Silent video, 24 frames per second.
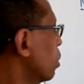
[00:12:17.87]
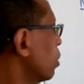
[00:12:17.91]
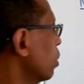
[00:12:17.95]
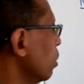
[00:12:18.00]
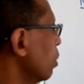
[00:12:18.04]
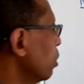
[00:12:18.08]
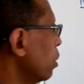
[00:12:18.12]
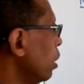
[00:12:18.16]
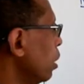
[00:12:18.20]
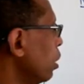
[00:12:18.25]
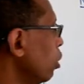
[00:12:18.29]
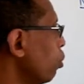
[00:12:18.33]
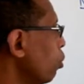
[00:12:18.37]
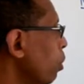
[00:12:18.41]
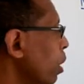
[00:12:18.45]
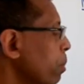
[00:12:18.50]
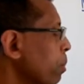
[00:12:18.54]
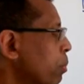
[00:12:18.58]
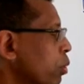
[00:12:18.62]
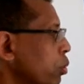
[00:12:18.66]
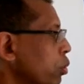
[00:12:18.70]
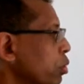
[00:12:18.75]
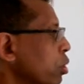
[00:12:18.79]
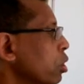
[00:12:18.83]
So the
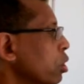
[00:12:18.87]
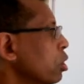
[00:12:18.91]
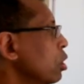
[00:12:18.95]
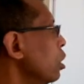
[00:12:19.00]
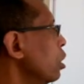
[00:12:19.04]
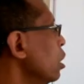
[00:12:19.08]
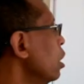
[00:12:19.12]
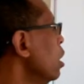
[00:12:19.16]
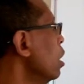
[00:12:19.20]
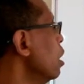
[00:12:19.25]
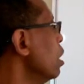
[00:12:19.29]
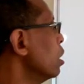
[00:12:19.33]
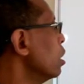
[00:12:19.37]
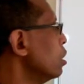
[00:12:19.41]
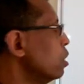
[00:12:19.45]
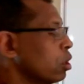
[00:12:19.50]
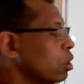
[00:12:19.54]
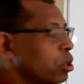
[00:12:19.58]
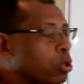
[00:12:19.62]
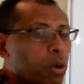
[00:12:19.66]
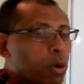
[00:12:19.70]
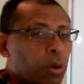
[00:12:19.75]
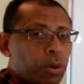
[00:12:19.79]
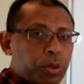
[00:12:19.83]
Newman projection
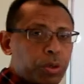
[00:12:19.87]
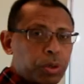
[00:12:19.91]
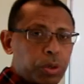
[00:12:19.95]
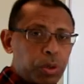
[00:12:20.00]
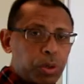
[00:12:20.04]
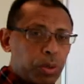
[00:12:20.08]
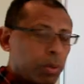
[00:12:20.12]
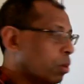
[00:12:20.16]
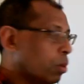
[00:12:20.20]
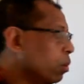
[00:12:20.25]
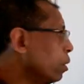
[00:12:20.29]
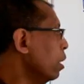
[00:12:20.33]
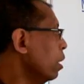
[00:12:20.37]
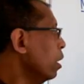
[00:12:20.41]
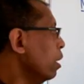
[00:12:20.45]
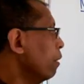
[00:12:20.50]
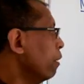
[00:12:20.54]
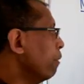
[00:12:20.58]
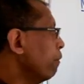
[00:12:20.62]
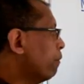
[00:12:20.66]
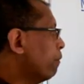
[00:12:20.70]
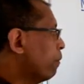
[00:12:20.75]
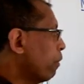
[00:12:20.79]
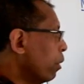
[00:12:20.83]
just shows you
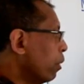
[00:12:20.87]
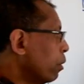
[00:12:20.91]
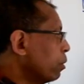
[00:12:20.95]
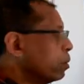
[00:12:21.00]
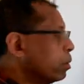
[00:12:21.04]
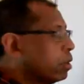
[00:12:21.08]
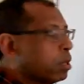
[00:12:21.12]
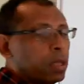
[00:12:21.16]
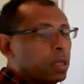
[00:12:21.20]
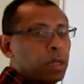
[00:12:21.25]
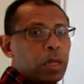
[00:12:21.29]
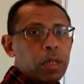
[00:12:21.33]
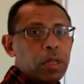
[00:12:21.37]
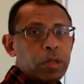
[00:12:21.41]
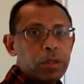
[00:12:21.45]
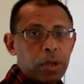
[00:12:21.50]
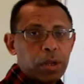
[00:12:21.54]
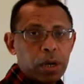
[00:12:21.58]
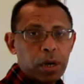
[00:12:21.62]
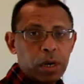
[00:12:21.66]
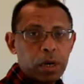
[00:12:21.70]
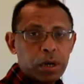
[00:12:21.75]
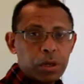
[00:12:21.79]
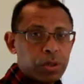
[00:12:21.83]
front
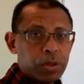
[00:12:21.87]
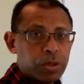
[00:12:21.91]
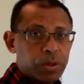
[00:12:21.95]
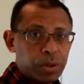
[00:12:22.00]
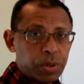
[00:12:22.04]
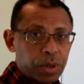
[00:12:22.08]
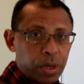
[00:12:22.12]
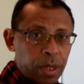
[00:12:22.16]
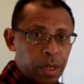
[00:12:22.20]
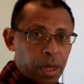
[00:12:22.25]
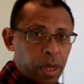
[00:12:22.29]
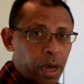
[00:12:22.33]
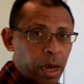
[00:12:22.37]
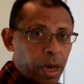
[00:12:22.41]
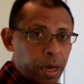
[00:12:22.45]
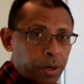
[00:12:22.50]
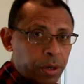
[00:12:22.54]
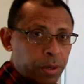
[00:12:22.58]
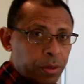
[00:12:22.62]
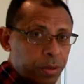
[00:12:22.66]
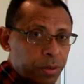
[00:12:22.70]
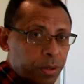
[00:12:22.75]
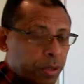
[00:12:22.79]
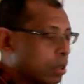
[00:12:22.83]
there are 3
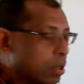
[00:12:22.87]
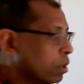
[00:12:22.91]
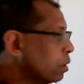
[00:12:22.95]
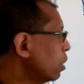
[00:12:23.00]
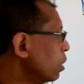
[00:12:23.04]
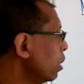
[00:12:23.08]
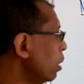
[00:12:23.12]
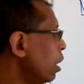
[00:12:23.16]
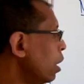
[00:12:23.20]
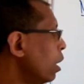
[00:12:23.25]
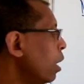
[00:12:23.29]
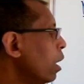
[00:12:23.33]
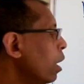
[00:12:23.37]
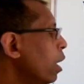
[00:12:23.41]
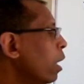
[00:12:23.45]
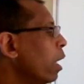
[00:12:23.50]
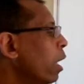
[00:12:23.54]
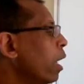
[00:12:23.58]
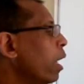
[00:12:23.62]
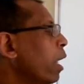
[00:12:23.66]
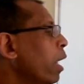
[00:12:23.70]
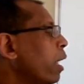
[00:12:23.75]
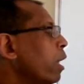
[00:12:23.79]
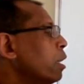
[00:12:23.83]
hydrogens,
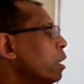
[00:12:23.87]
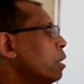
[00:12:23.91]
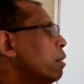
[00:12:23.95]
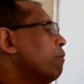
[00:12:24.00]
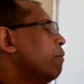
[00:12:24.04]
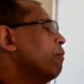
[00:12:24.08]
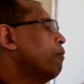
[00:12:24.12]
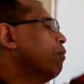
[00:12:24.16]
and the